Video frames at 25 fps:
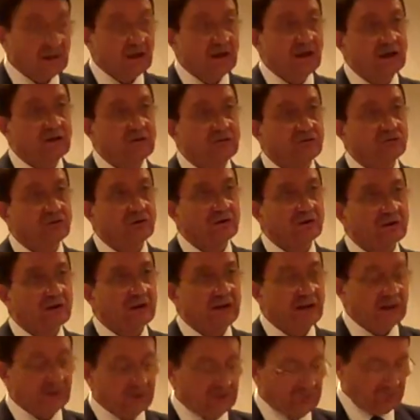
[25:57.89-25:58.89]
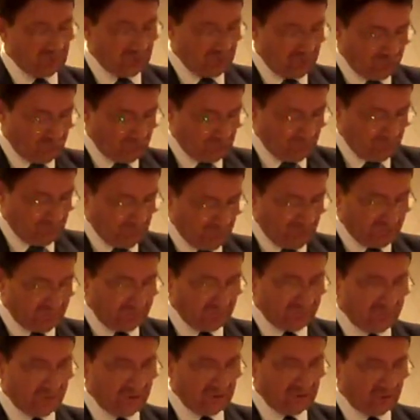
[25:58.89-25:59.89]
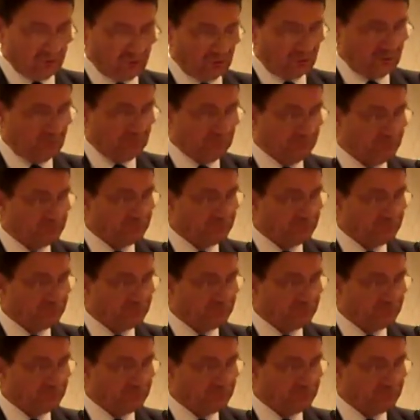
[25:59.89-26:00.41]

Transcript: cultural heritage preservation.